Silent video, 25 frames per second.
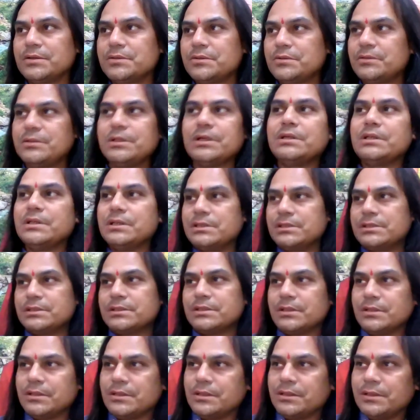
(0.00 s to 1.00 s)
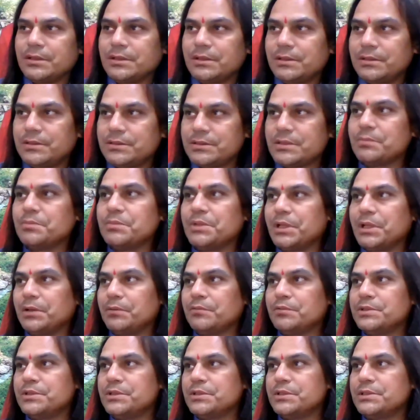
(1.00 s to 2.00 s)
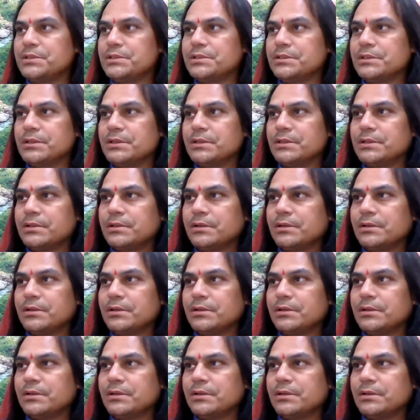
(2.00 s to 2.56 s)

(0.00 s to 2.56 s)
So that is something which is